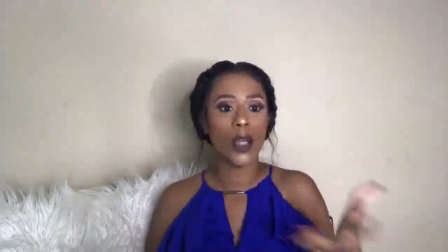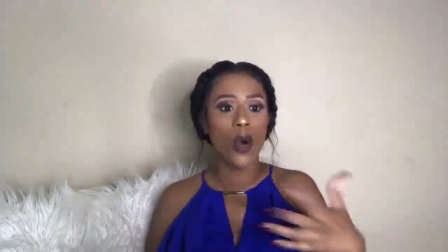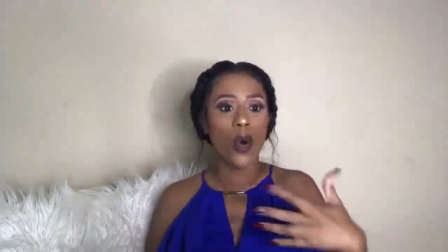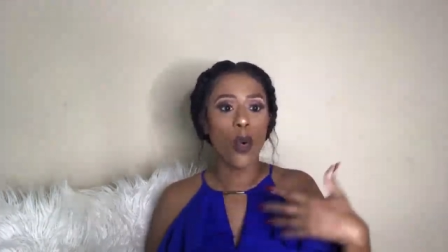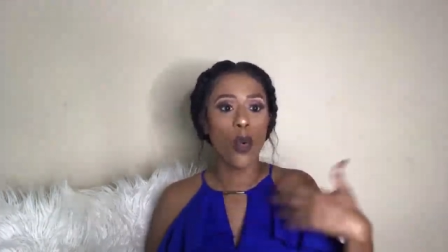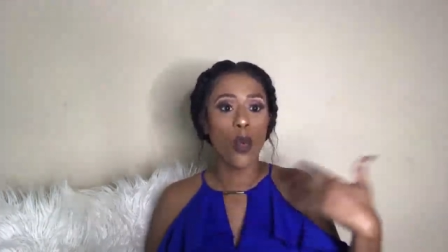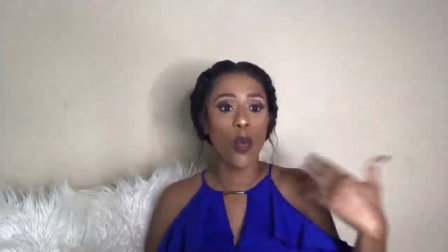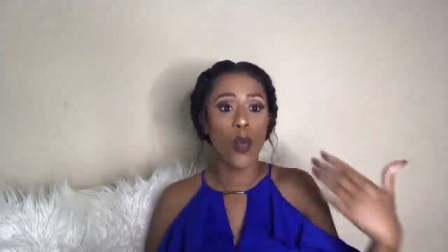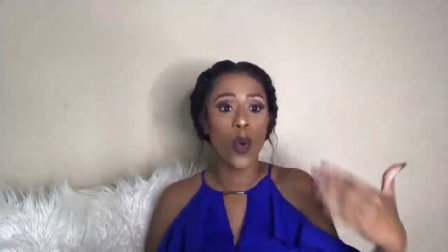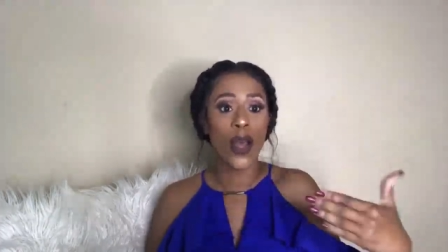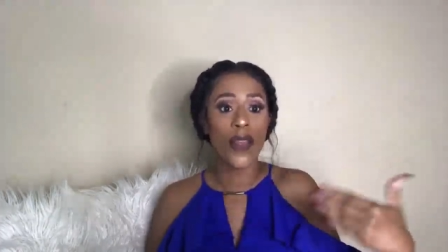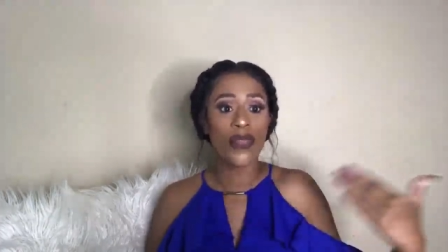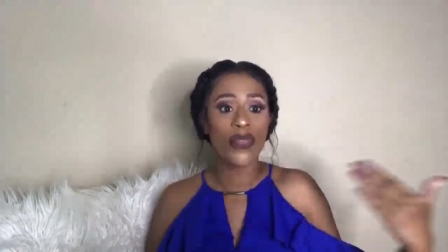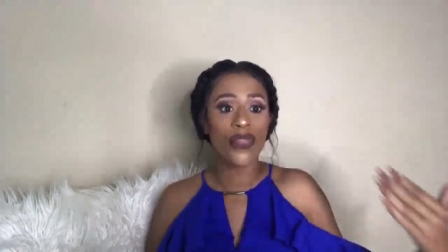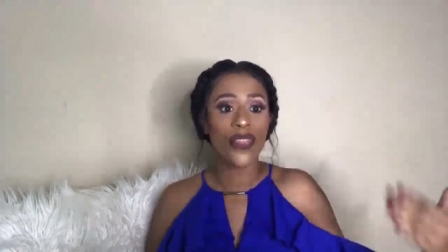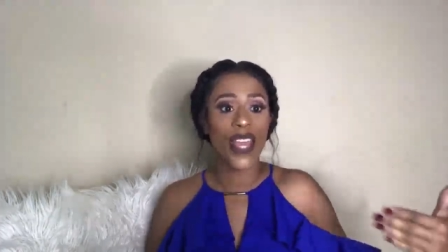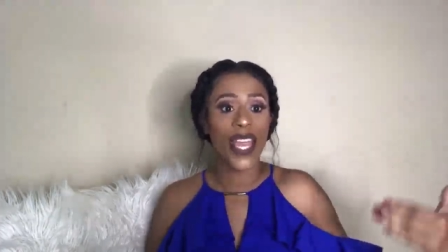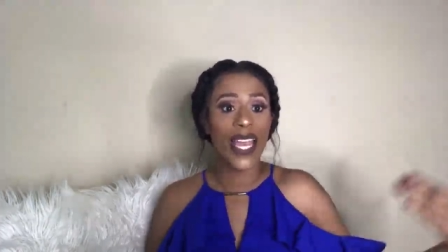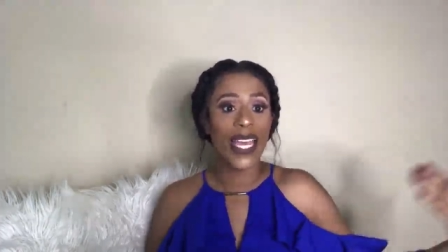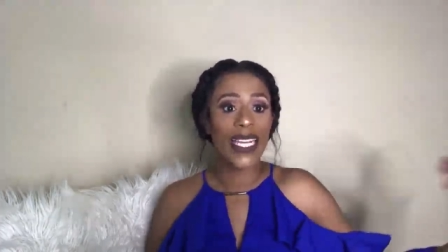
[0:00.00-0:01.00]
what
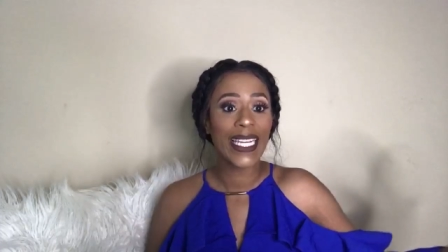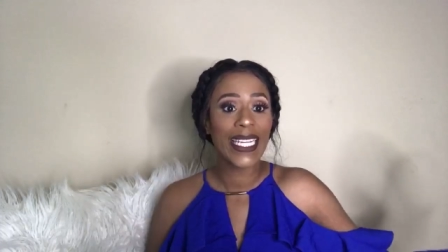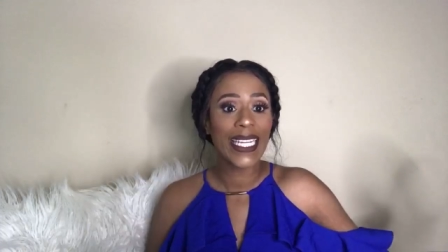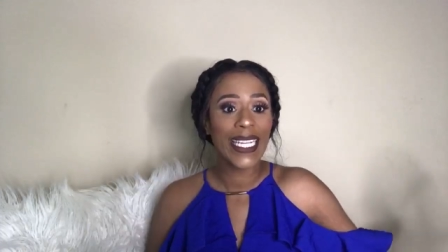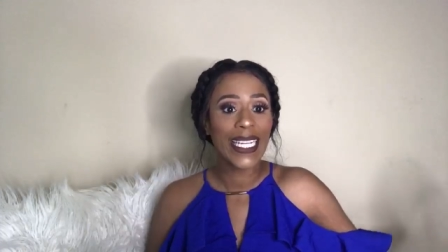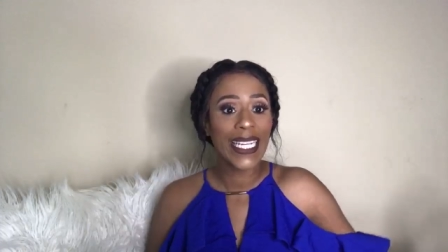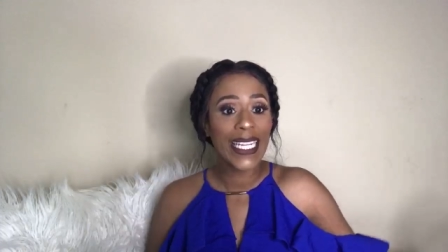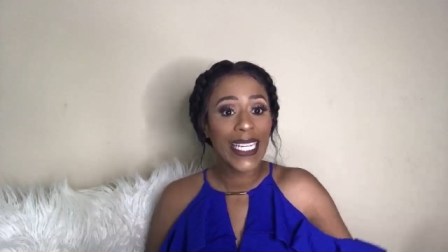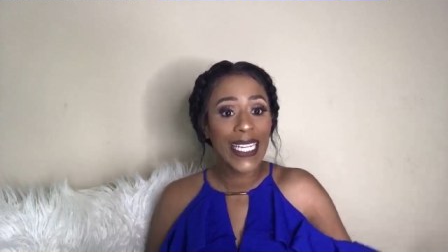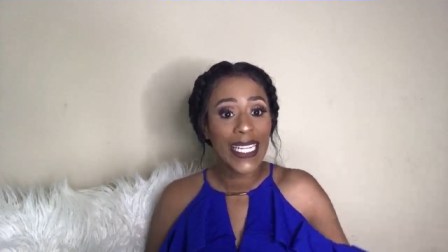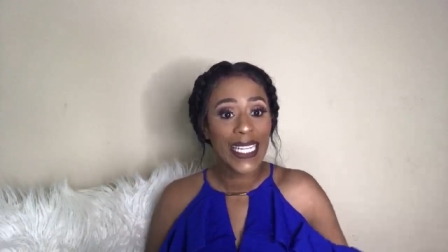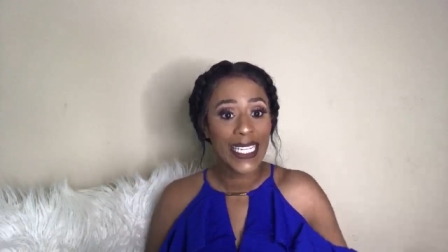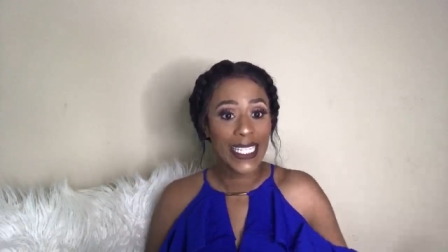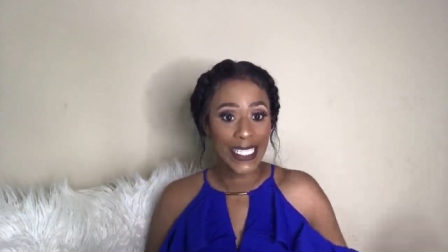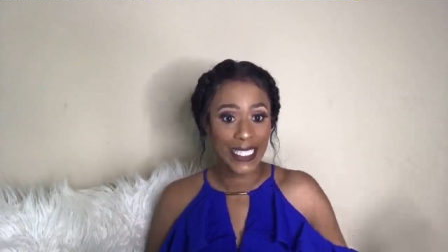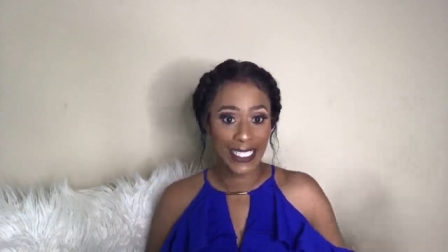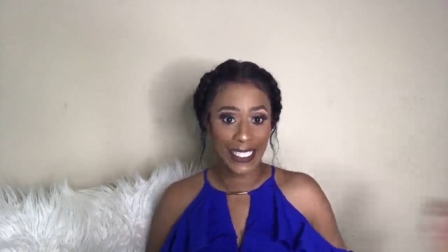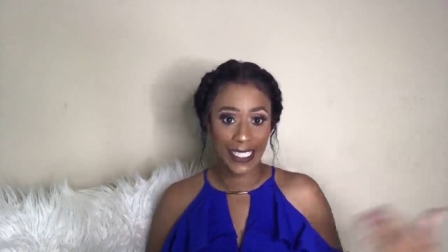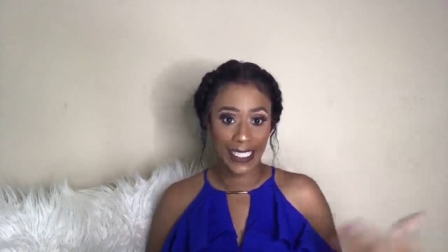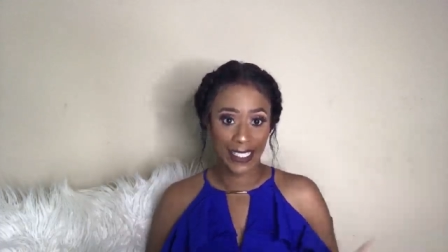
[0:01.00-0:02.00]
that
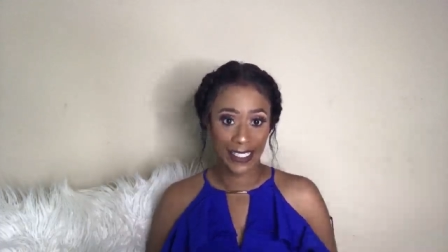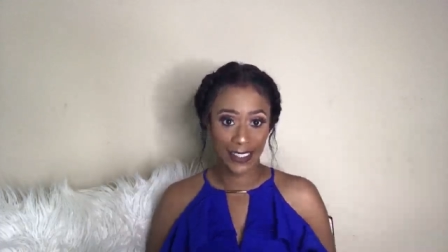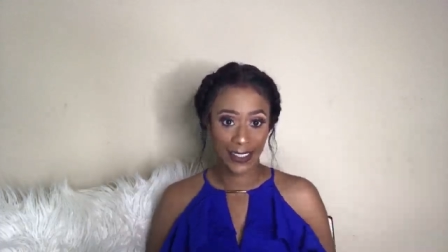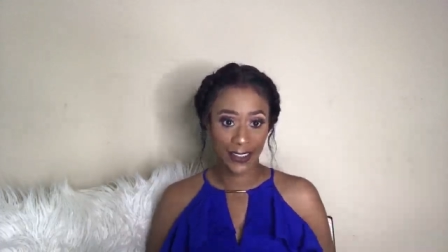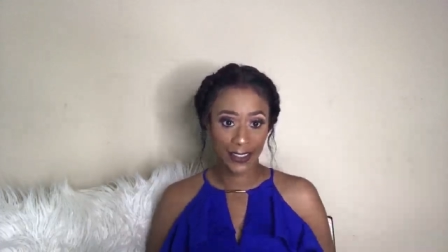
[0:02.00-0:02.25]
is.